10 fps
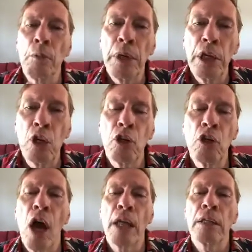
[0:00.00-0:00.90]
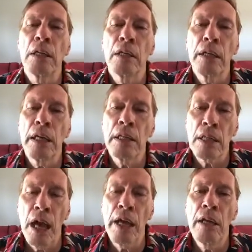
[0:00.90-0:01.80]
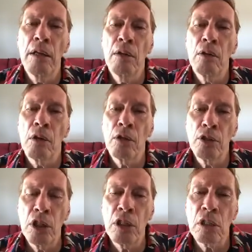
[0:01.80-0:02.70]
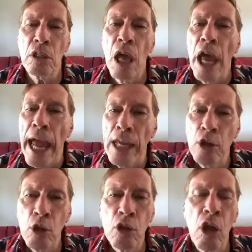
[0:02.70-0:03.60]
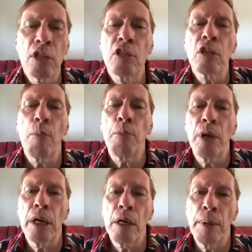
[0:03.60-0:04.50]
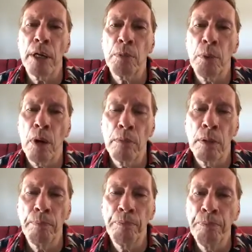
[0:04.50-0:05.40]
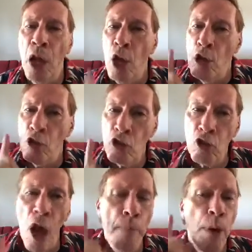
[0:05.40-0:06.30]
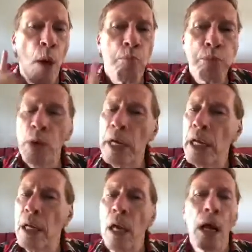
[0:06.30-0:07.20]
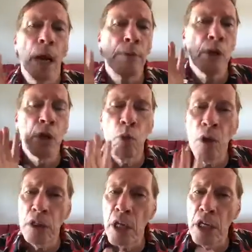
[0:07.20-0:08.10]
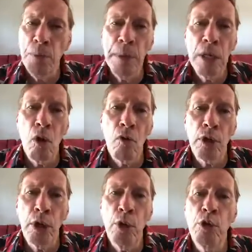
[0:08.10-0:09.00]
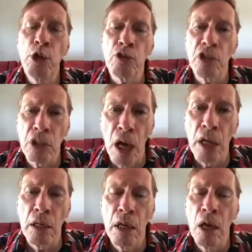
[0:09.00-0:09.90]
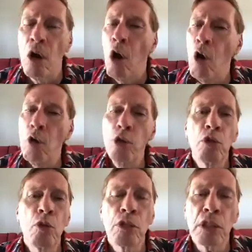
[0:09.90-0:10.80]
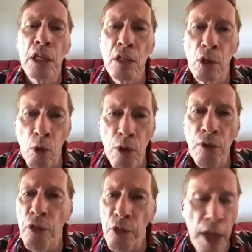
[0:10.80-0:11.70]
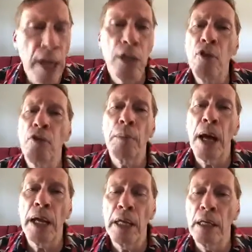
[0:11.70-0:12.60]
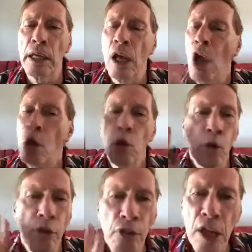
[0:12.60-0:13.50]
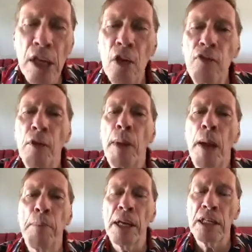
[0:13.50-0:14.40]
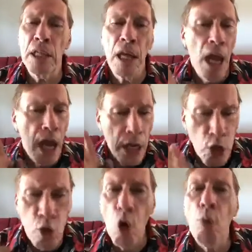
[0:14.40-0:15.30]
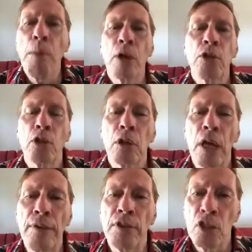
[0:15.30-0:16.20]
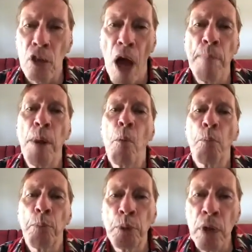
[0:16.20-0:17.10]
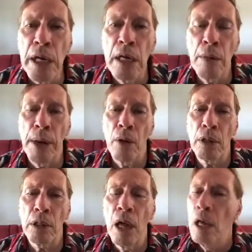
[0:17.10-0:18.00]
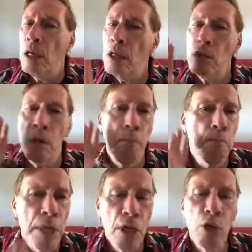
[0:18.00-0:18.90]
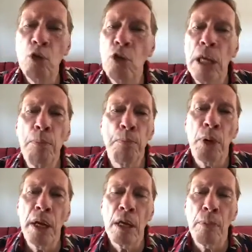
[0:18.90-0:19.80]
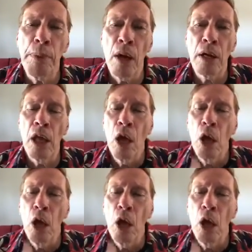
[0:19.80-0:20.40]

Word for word: but he could not get his eye on Jesus and could not stop praying about his problem. Stop praying. I'm telling you, once I speak over you, you're done. All you do is say, Lord, thank you for my healing. Lord, thank you for my blessing. And you go about your life. Stop praying about it. Because the minute you keep praying about it,